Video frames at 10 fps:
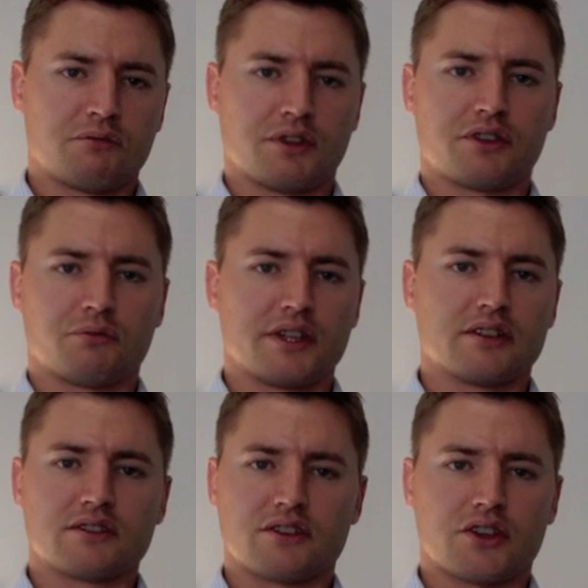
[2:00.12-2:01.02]
with the
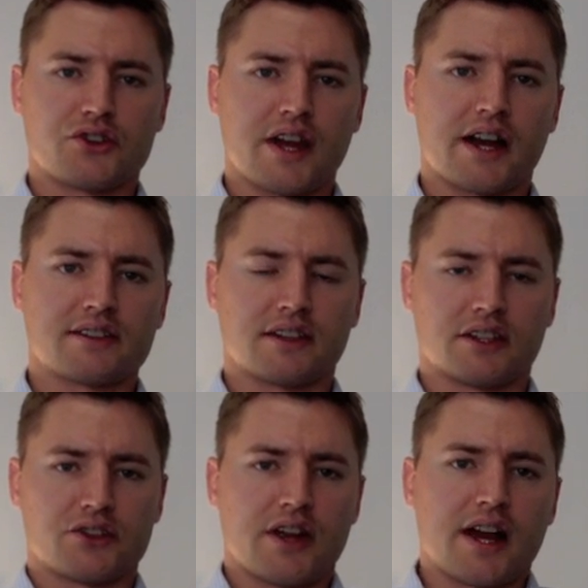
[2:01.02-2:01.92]
wheels or the tracks on
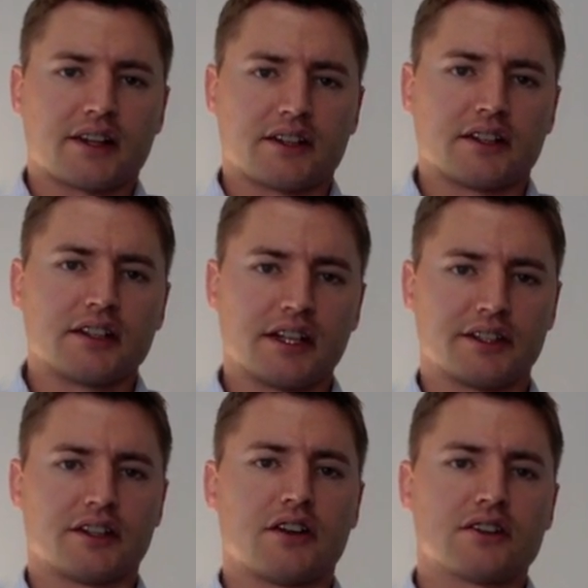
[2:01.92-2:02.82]
the tractor, and
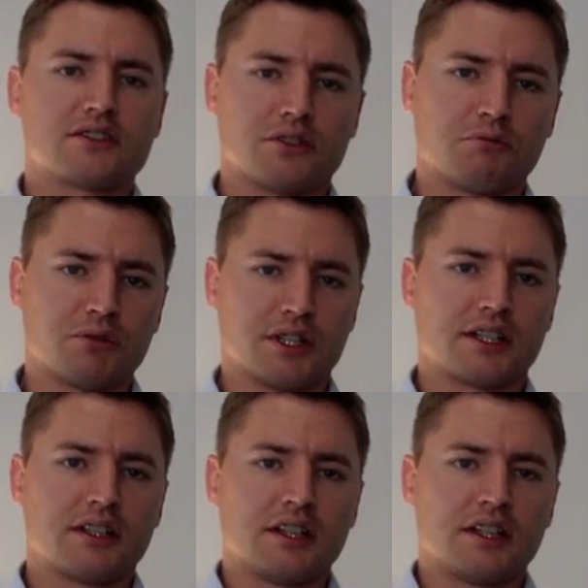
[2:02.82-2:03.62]
then also put